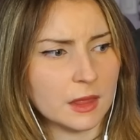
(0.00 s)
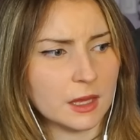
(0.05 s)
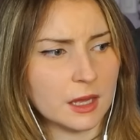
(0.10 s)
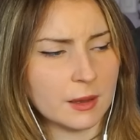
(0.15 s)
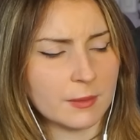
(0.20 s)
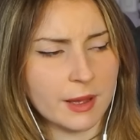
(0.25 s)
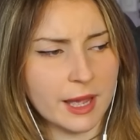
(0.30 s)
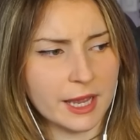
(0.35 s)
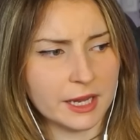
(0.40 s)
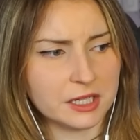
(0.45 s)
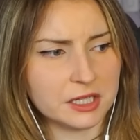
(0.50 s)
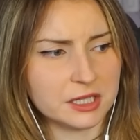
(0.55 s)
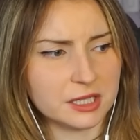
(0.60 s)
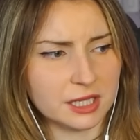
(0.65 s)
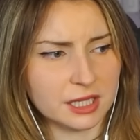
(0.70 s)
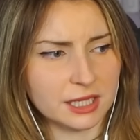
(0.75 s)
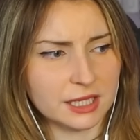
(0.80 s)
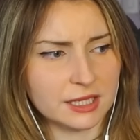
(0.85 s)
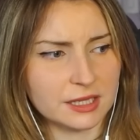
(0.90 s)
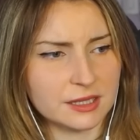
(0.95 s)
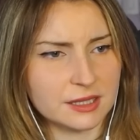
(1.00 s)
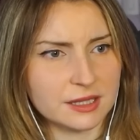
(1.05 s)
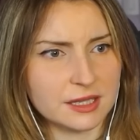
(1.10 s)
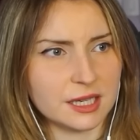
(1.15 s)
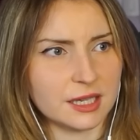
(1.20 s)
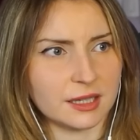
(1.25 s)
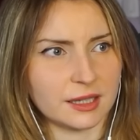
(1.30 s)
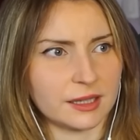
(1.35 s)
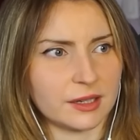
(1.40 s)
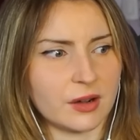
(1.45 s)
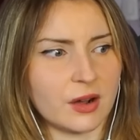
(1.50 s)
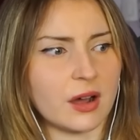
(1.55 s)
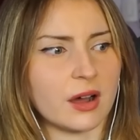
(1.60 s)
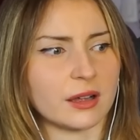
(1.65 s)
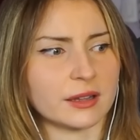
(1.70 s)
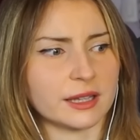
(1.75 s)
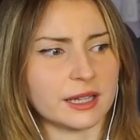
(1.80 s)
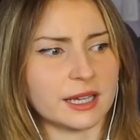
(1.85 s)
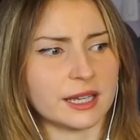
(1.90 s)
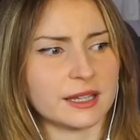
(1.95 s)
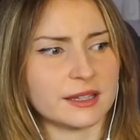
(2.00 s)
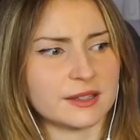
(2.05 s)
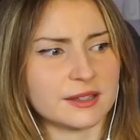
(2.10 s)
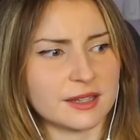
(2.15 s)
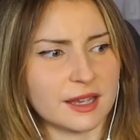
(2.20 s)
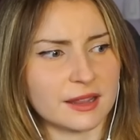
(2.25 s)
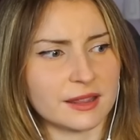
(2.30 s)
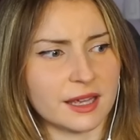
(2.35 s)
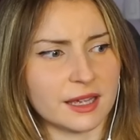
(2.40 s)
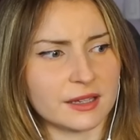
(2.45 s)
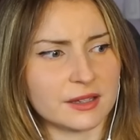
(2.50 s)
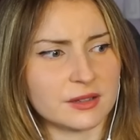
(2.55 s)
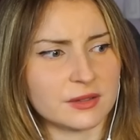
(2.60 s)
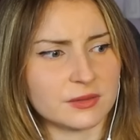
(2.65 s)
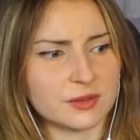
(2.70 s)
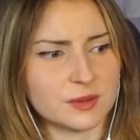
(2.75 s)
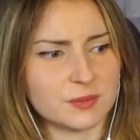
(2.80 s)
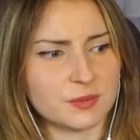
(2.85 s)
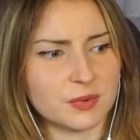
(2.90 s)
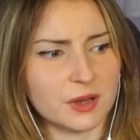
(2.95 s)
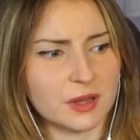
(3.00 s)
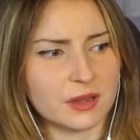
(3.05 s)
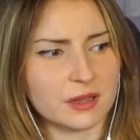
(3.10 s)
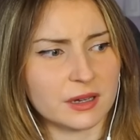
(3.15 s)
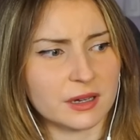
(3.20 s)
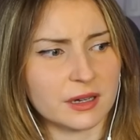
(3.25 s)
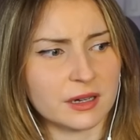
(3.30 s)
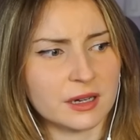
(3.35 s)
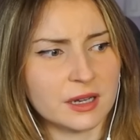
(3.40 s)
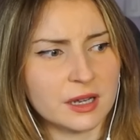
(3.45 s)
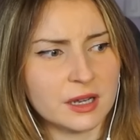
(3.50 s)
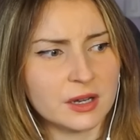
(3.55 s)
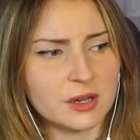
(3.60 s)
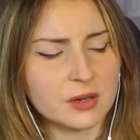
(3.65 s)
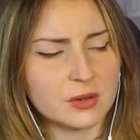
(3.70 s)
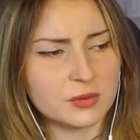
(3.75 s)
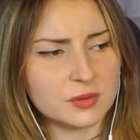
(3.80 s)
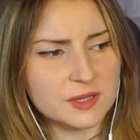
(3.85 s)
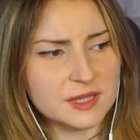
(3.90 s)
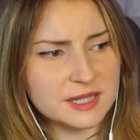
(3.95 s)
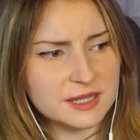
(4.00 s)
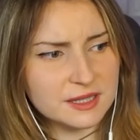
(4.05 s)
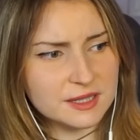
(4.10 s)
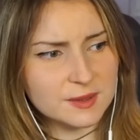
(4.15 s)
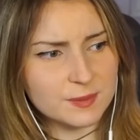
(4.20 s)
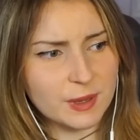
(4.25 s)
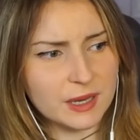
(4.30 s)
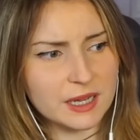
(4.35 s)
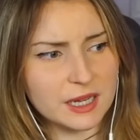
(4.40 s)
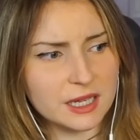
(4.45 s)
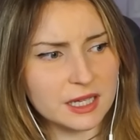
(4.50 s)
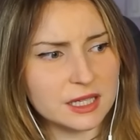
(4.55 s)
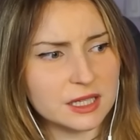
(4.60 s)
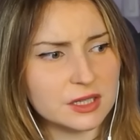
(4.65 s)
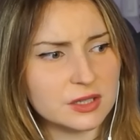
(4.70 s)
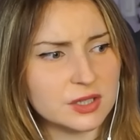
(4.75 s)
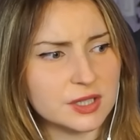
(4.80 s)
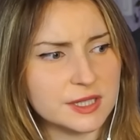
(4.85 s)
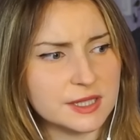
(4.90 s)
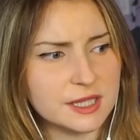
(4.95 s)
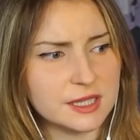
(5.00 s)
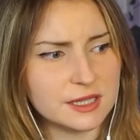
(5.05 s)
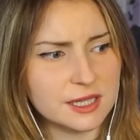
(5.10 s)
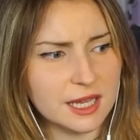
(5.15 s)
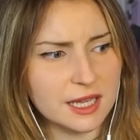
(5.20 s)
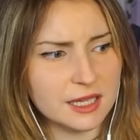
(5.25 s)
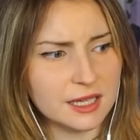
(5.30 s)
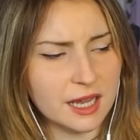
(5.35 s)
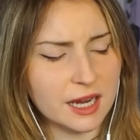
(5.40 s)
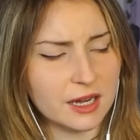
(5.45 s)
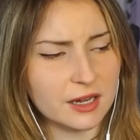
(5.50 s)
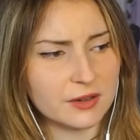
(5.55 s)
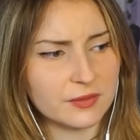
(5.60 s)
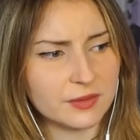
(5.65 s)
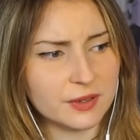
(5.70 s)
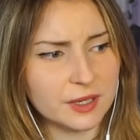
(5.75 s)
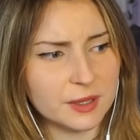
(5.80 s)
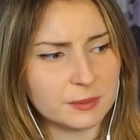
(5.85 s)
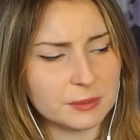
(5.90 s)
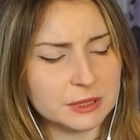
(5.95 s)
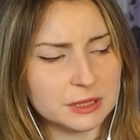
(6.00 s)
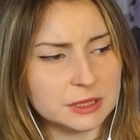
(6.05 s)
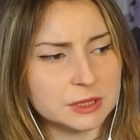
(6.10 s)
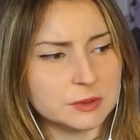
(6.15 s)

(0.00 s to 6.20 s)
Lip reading: I'm actually still in awe that he said that to his brother, who was spending years to take care of him.